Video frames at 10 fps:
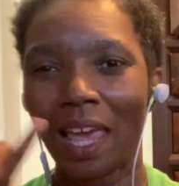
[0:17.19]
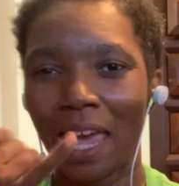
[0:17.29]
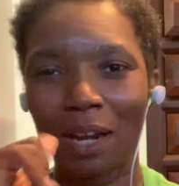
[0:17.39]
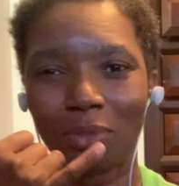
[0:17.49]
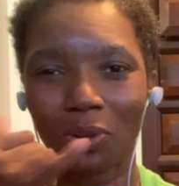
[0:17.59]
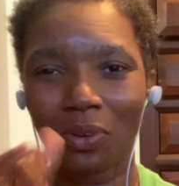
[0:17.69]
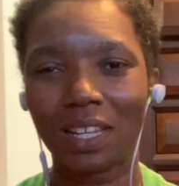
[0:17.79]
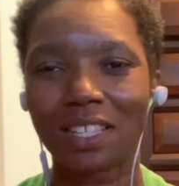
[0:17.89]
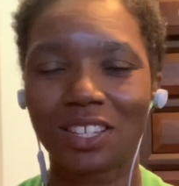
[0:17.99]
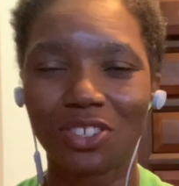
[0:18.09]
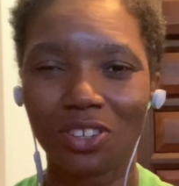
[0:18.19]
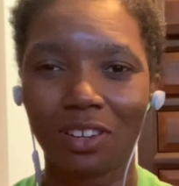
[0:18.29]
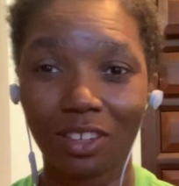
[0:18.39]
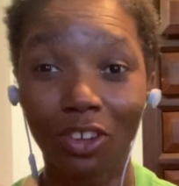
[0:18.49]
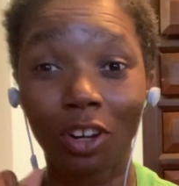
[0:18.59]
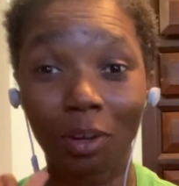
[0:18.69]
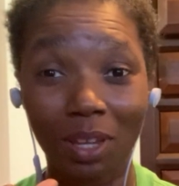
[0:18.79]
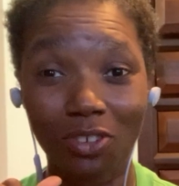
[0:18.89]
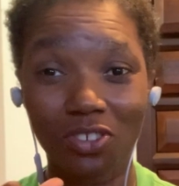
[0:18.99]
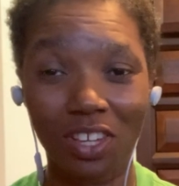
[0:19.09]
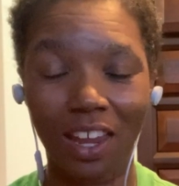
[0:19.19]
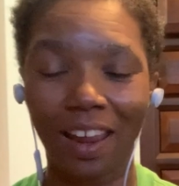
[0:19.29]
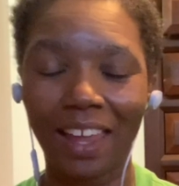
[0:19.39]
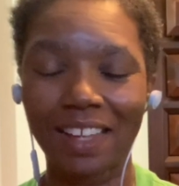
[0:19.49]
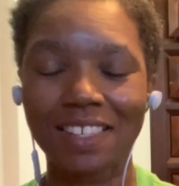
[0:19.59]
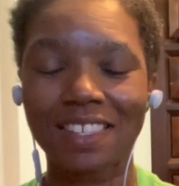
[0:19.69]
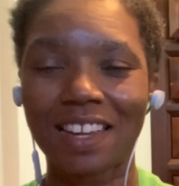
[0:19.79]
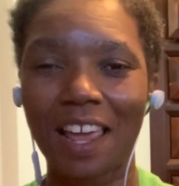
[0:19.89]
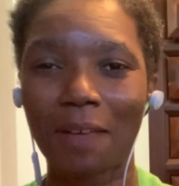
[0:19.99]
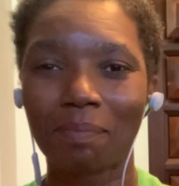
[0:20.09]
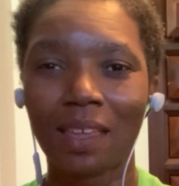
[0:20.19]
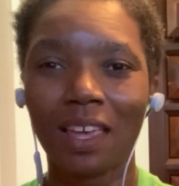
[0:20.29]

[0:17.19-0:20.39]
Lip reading: And I'm doing this because you're going to be using your hands today.